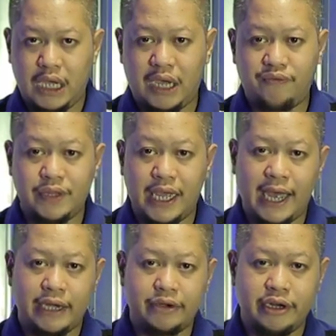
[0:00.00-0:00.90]
If the
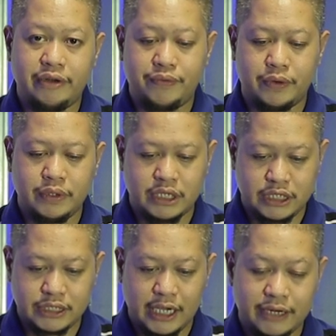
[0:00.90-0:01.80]
Android phone
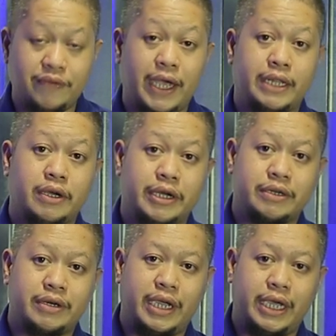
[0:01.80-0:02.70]
does not find
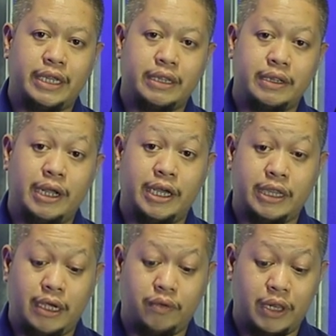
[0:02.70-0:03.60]
onCreate,
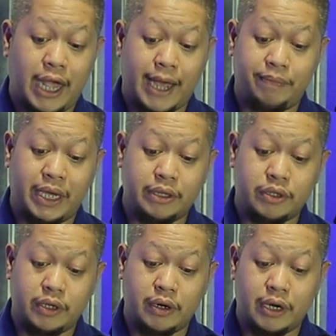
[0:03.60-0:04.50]
nothing will
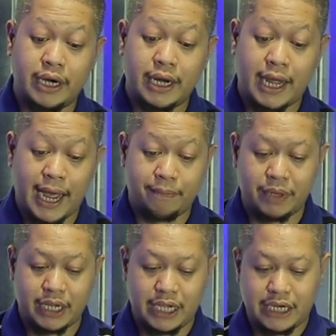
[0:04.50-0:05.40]
happen to your
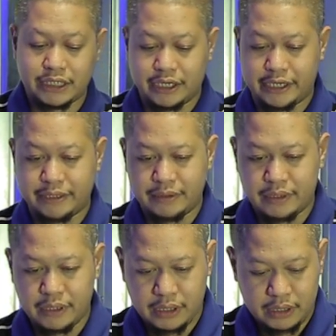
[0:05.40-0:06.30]
application.
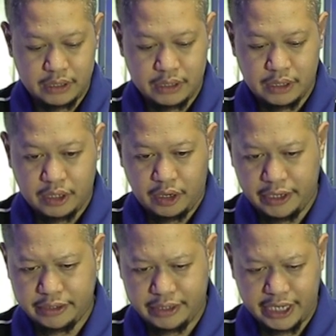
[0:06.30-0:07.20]

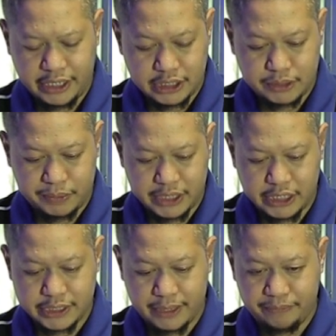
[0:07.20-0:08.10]
OnCreate is
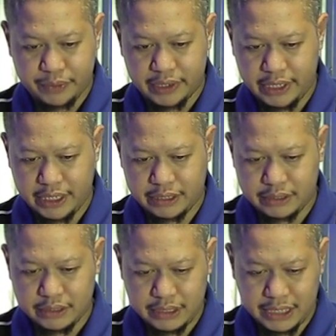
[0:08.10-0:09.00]
pretty simple. It
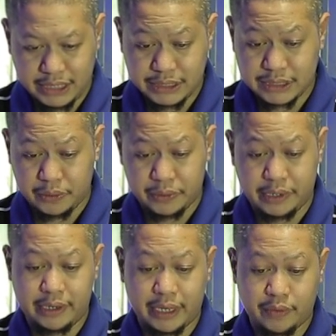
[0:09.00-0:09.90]
is
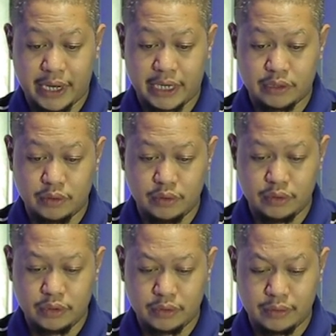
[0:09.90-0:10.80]
only required to
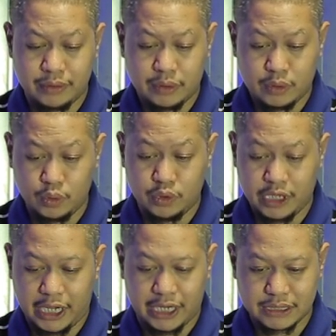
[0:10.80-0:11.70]
do two
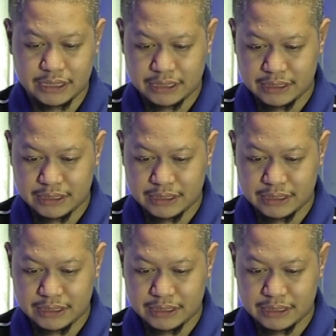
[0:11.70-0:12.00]
things.